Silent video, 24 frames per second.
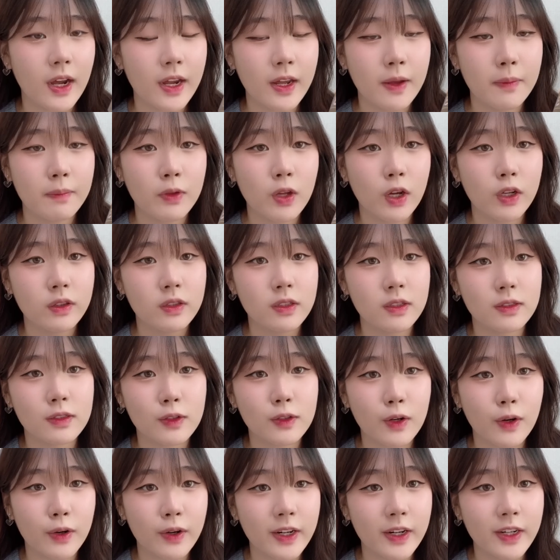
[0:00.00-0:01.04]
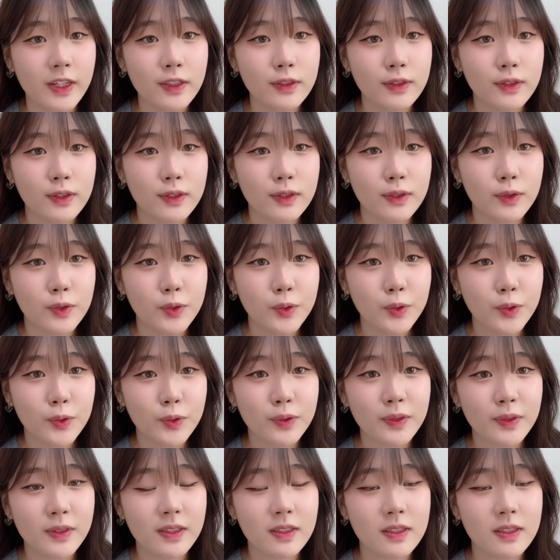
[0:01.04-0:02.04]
I am not discouraged to